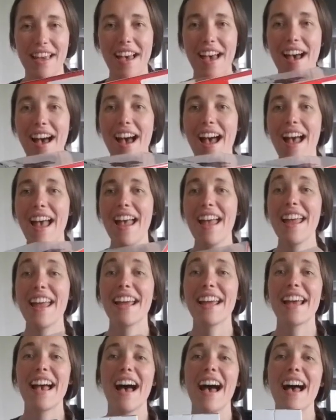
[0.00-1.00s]
I
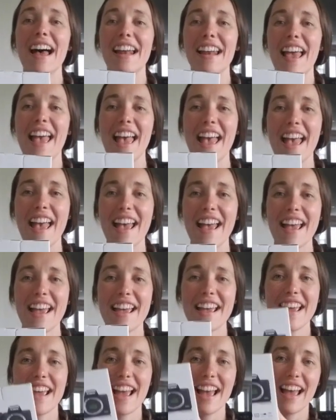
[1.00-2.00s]
got
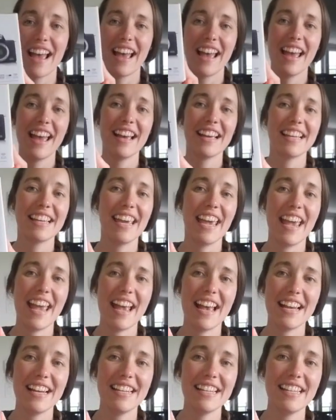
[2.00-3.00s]
a
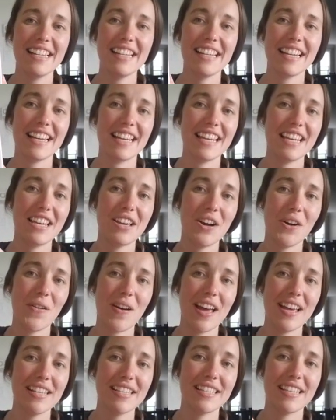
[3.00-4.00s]
Canon
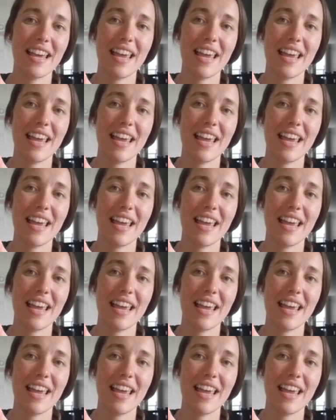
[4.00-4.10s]
EOS